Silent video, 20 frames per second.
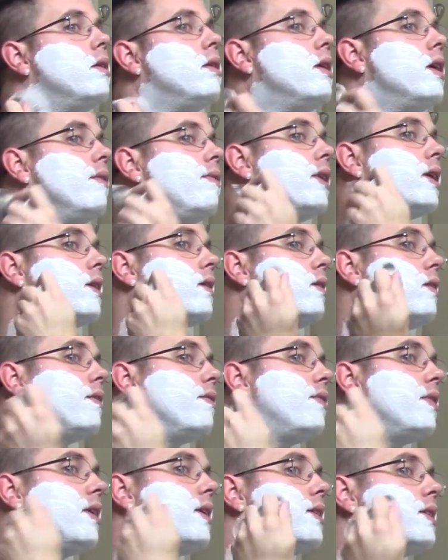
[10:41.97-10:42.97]
If I could only
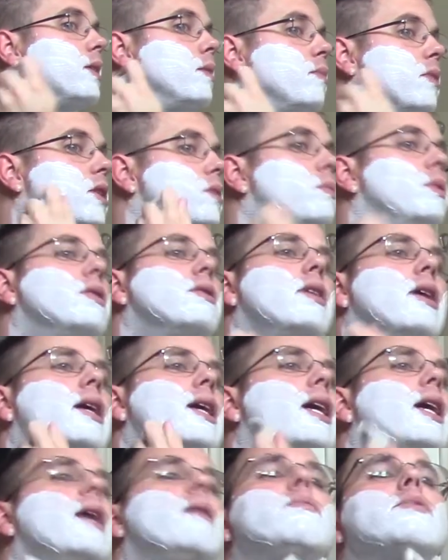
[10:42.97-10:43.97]
find something that smells like
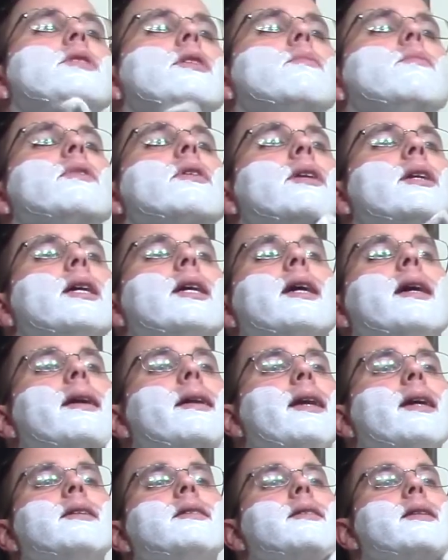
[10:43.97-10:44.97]
Hoppe's number nine,
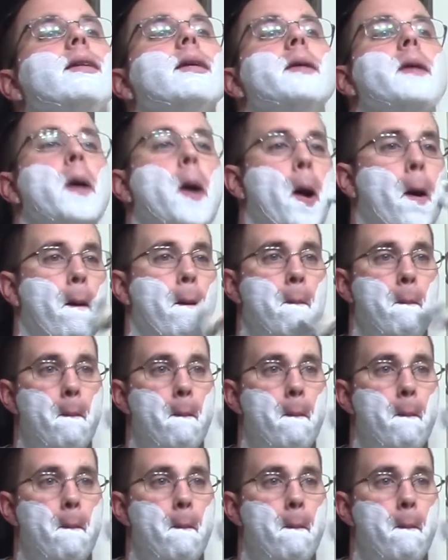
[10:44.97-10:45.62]
that's the uh,